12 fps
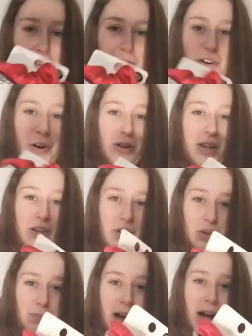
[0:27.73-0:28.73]
They were only
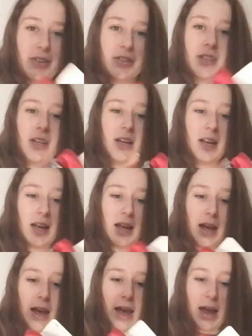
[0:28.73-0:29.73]
£2.
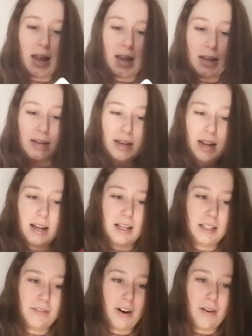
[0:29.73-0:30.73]
And
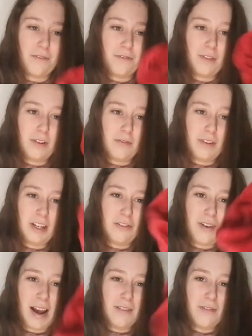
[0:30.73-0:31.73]
there's one with
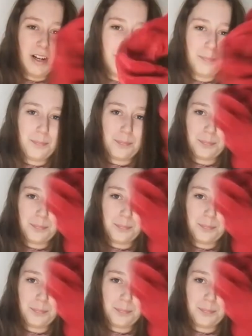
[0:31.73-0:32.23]
red one.